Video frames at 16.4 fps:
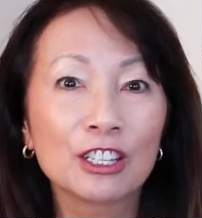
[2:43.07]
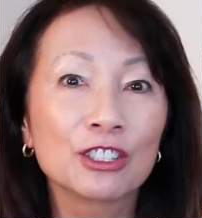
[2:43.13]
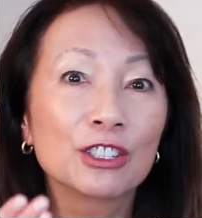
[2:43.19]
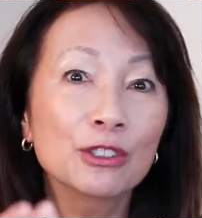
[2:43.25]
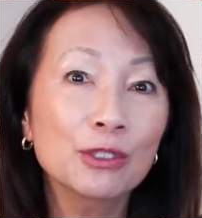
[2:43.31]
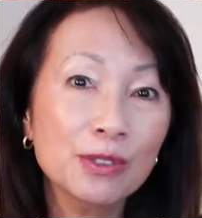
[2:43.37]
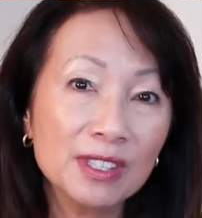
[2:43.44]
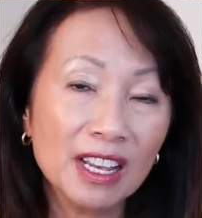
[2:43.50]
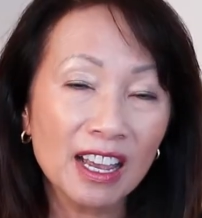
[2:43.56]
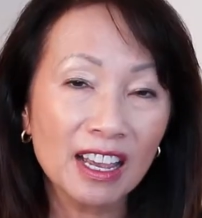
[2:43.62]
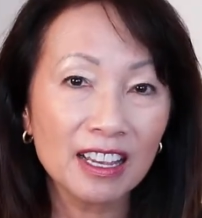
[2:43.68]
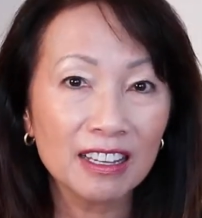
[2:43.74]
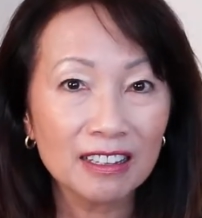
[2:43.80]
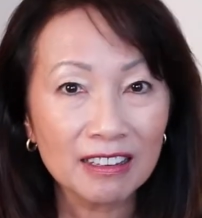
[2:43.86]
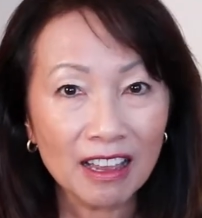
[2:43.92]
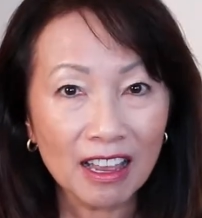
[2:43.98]
you
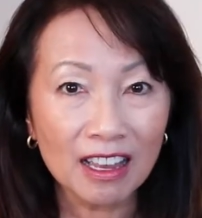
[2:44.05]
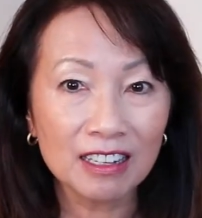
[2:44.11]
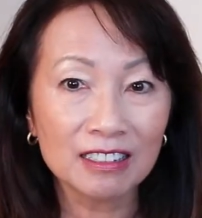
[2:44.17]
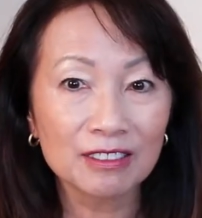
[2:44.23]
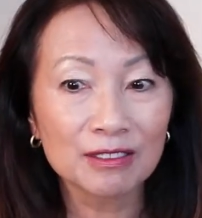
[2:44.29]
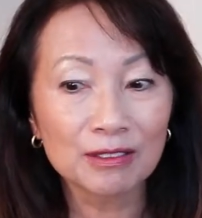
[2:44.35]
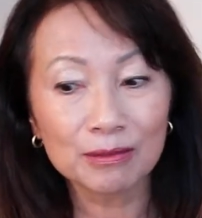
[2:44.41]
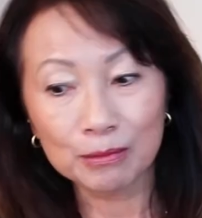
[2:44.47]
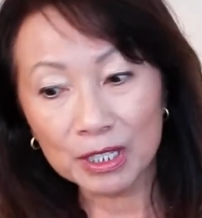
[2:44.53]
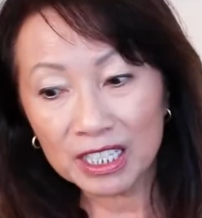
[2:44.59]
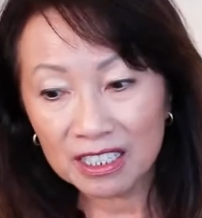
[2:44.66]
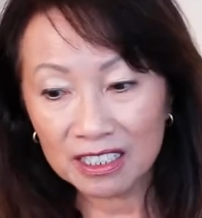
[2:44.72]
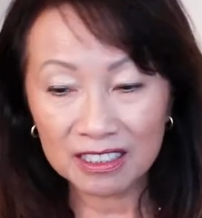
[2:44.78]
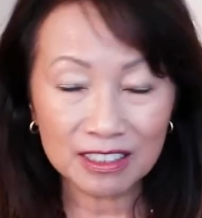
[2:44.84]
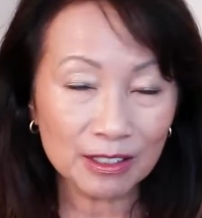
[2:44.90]
say and we,